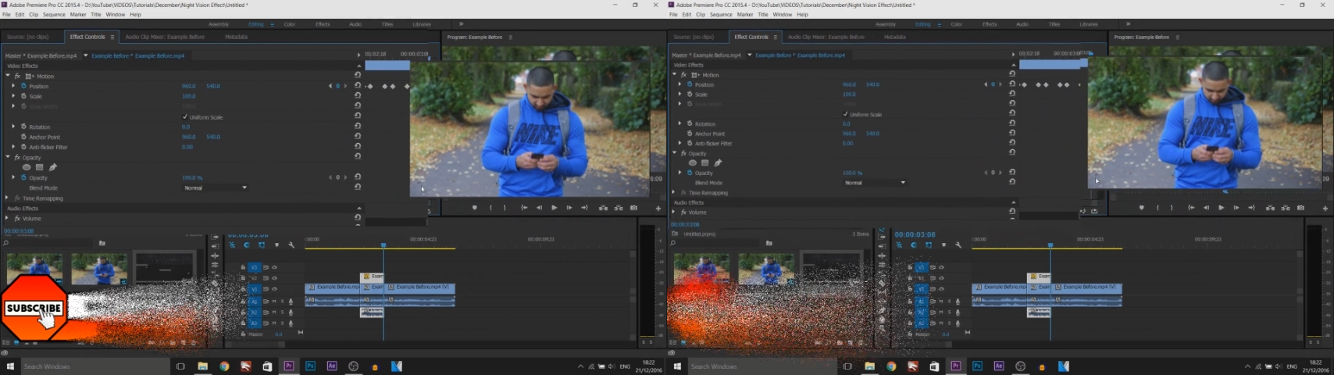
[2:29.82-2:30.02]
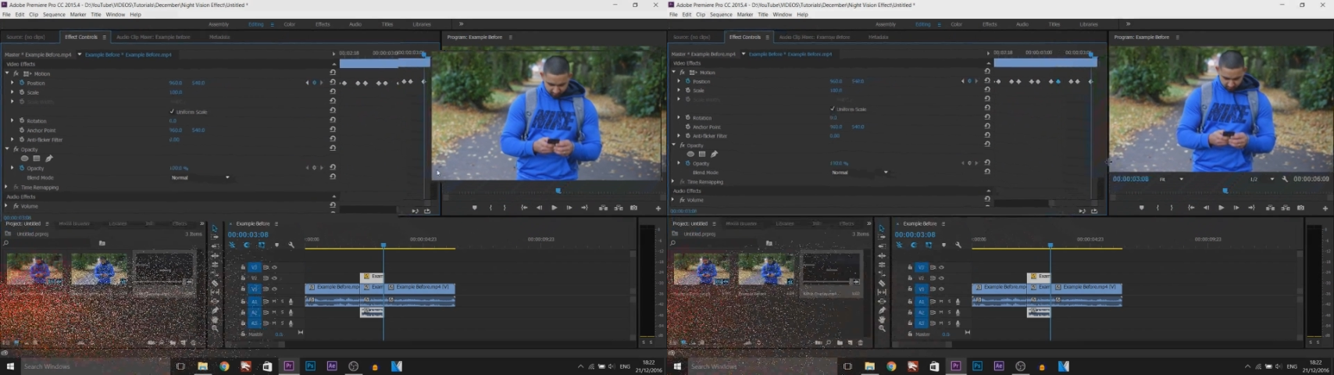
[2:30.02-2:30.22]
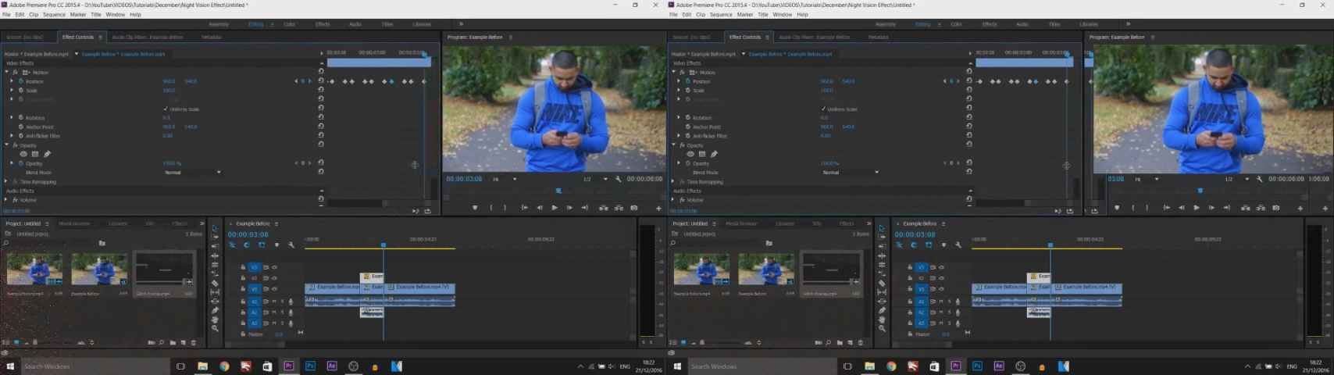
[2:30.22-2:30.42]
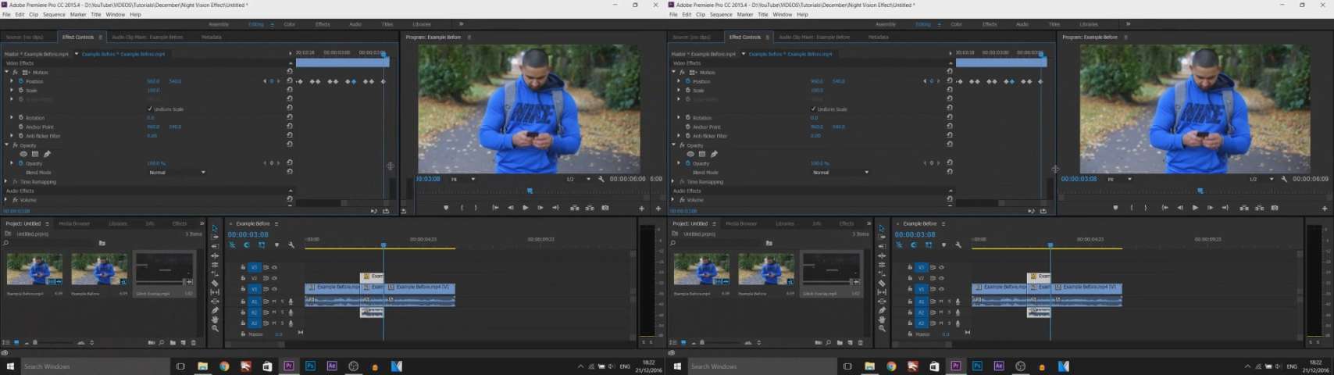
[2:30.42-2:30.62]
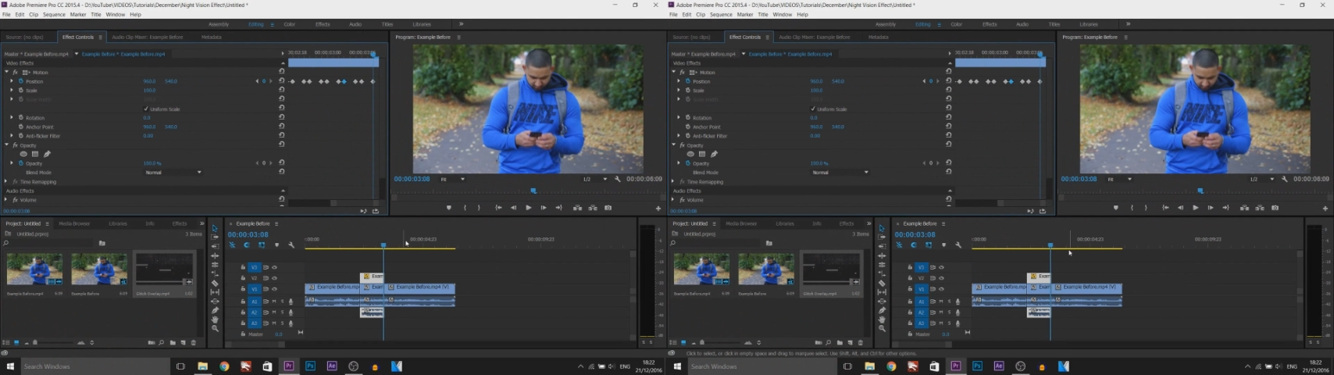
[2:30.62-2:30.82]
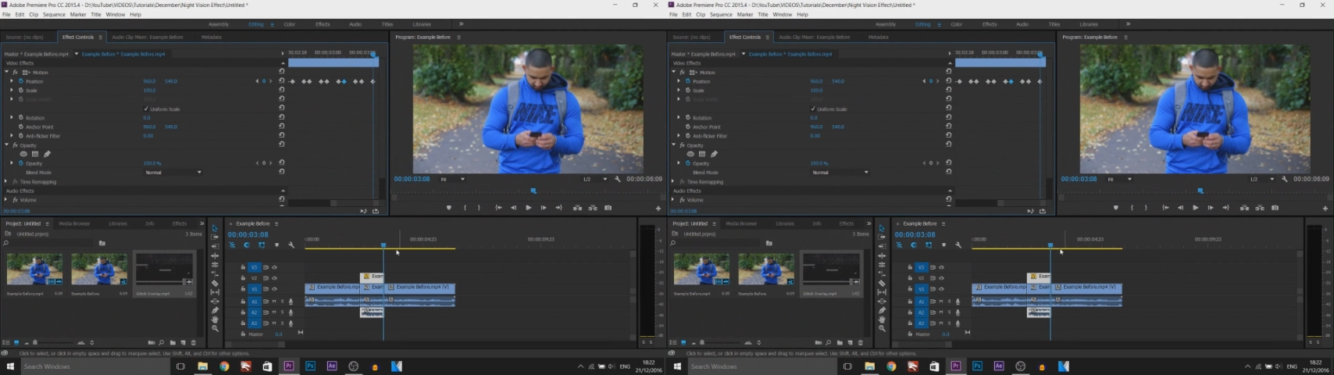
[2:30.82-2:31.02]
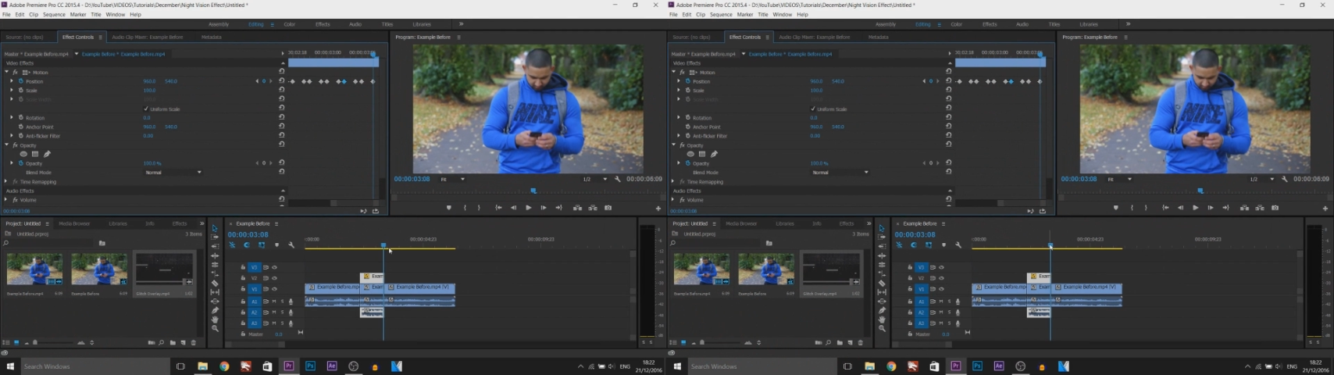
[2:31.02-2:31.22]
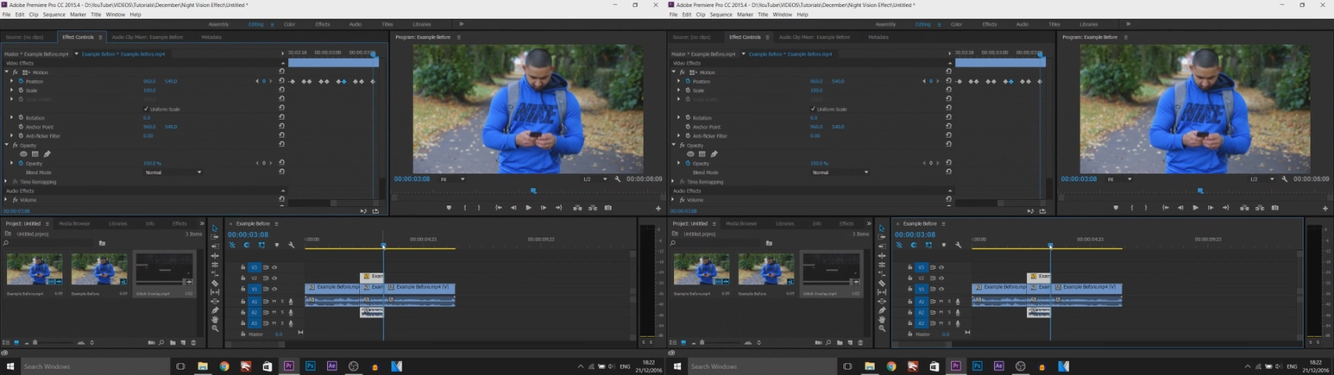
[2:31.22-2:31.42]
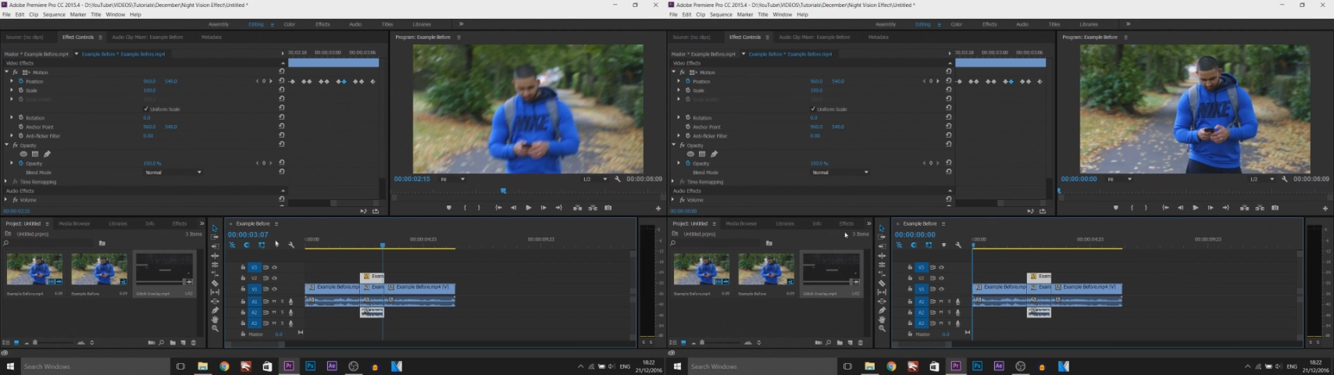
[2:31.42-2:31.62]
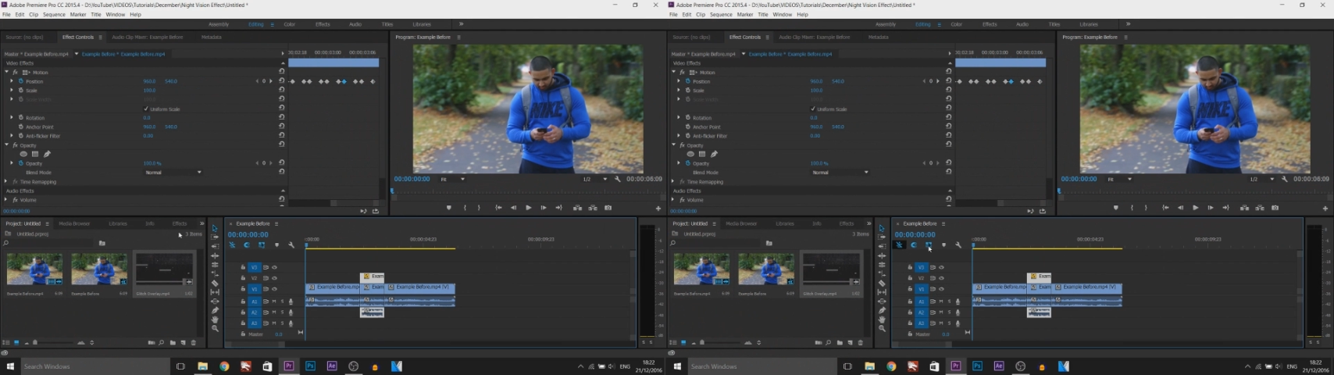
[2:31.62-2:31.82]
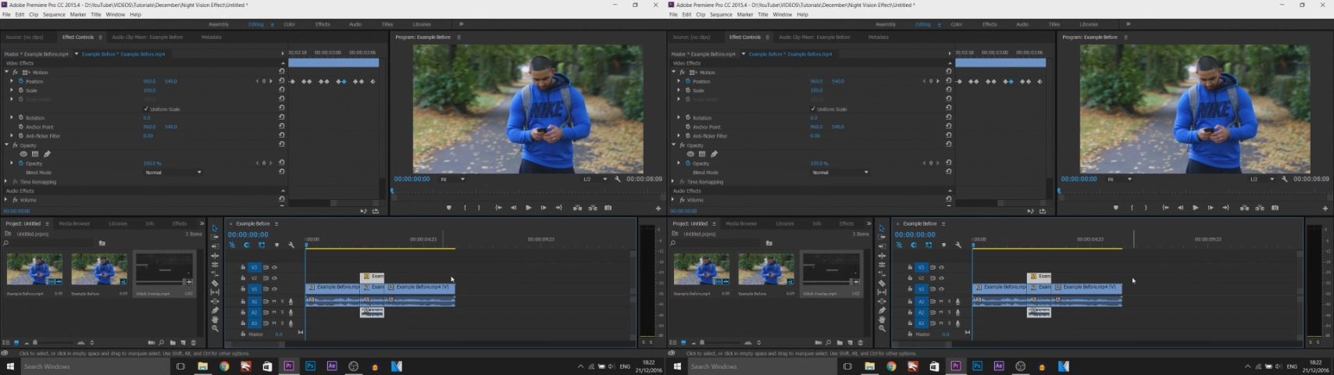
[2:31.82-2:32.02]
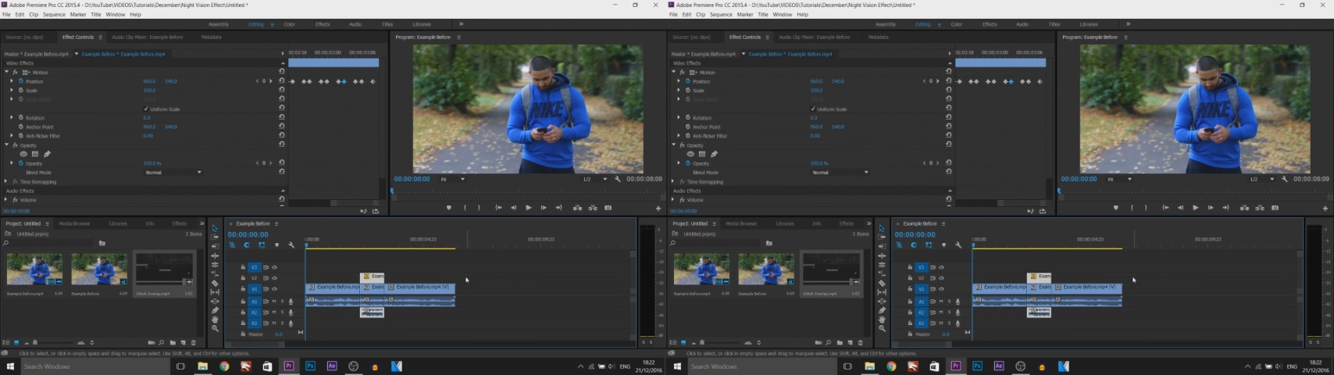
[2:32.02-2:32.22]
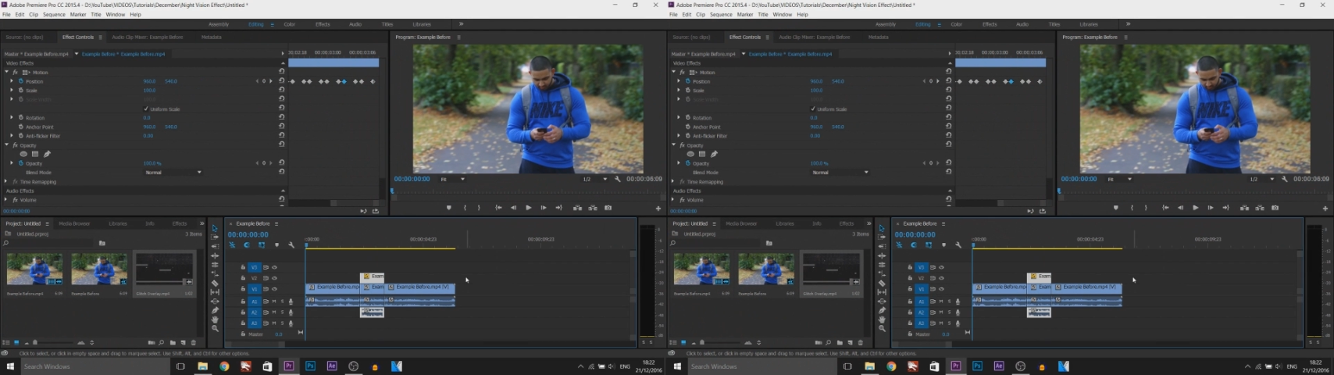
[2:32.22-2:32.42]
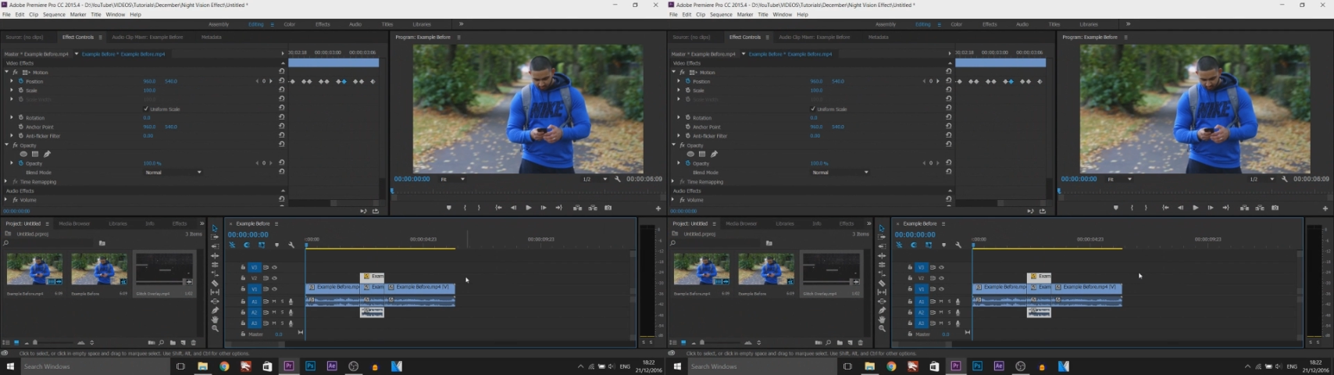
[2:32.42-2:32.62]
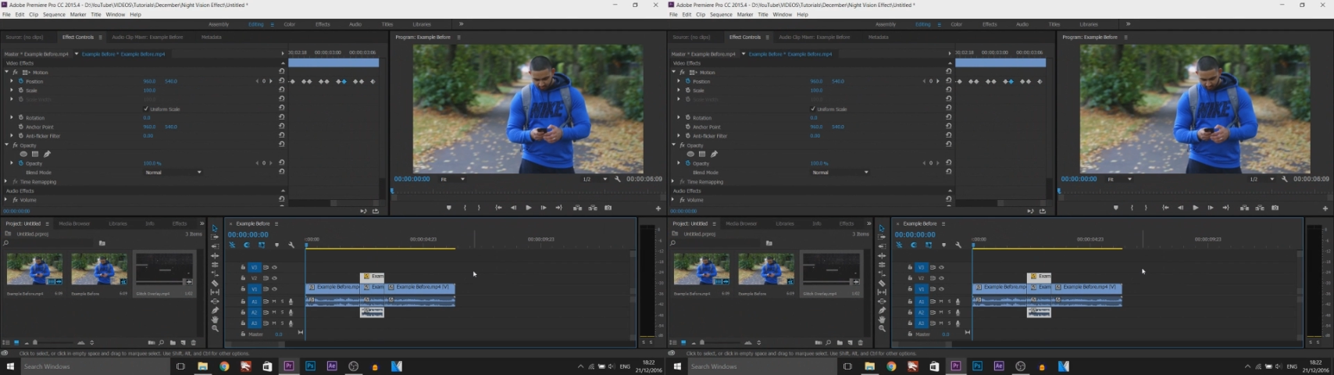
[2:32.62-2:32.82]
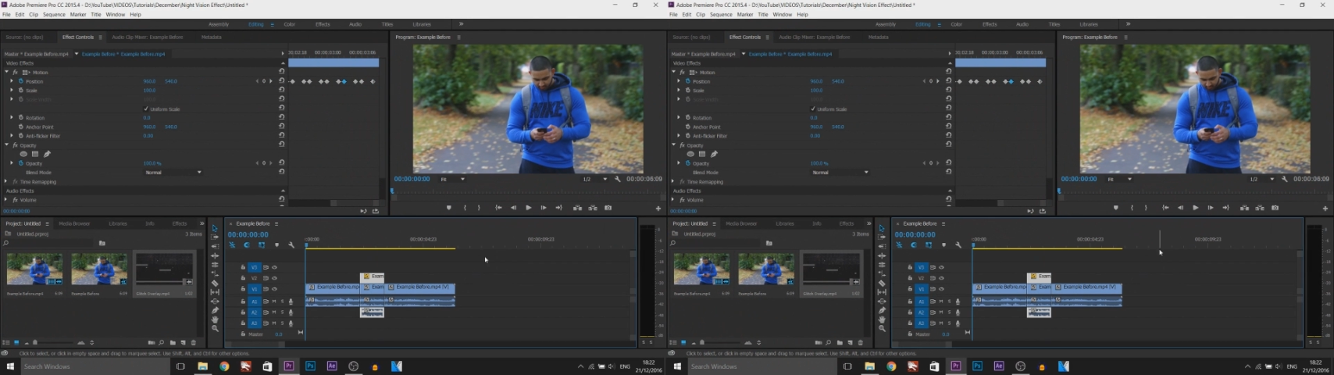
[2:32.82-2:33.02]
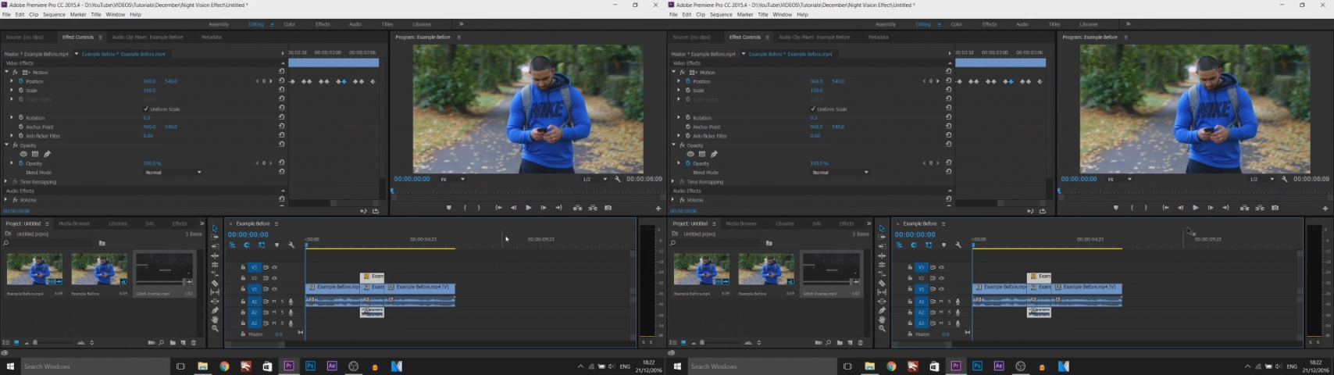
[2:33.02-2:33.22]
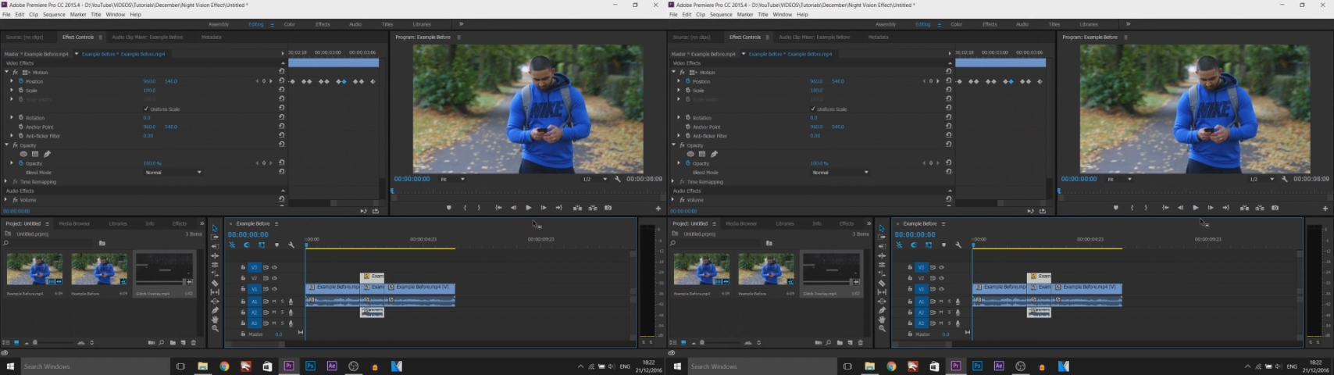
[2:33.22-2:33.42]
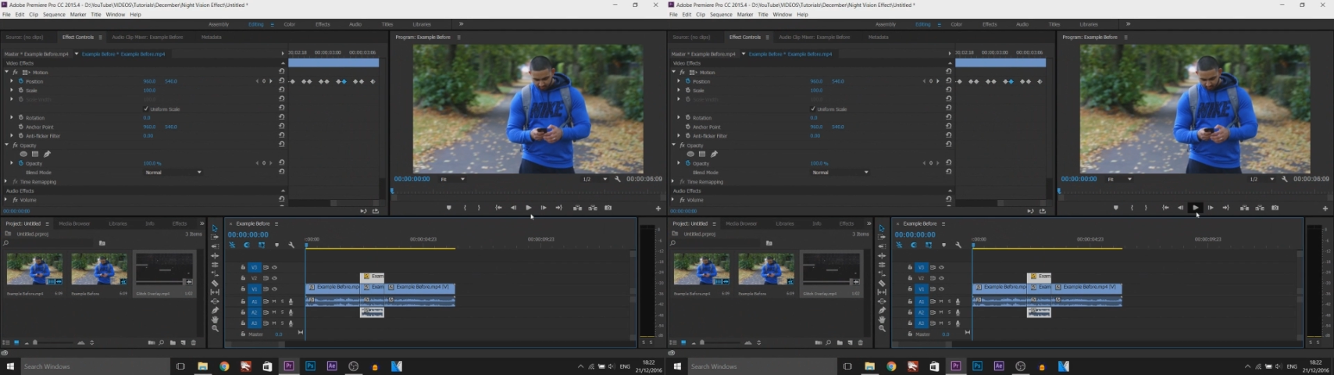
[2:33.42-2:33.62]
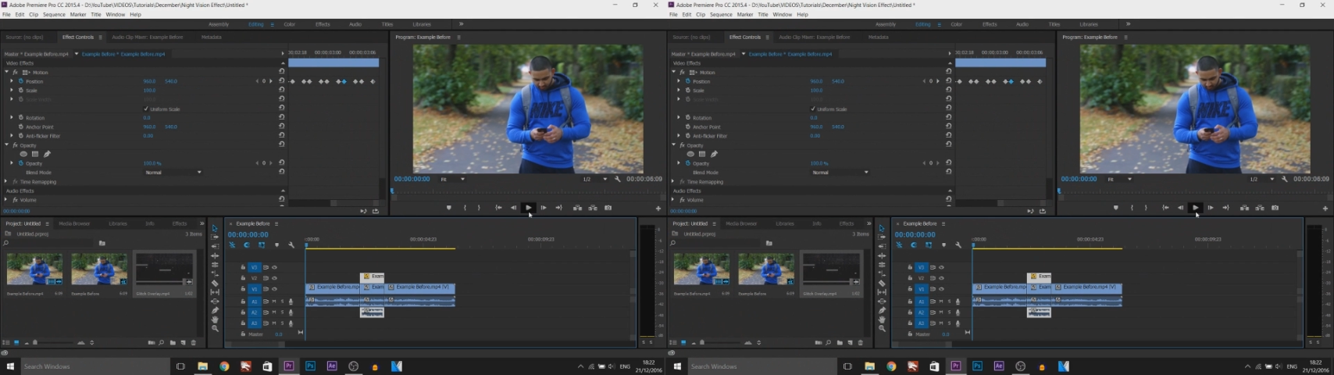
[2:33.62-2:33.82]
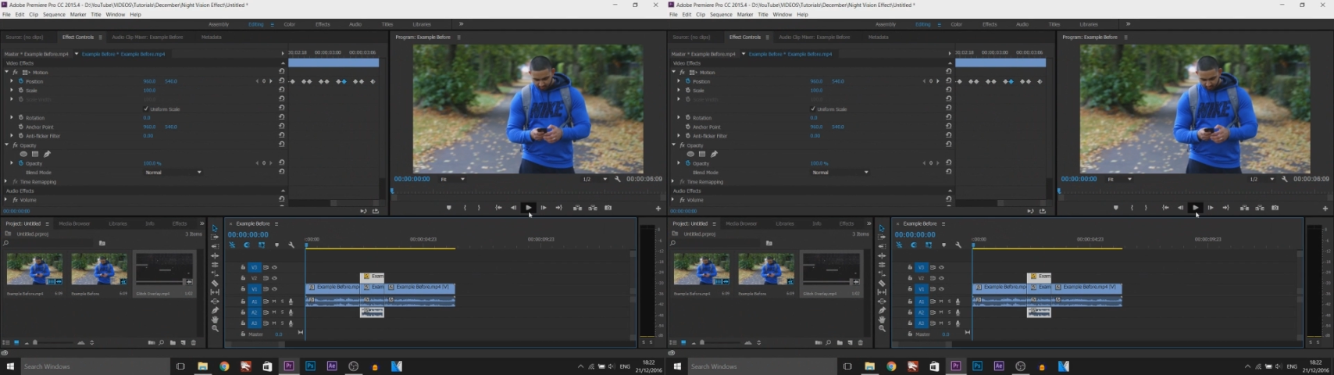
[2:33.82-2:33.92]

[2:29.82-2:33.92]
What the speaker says: [unreadable: no face in view]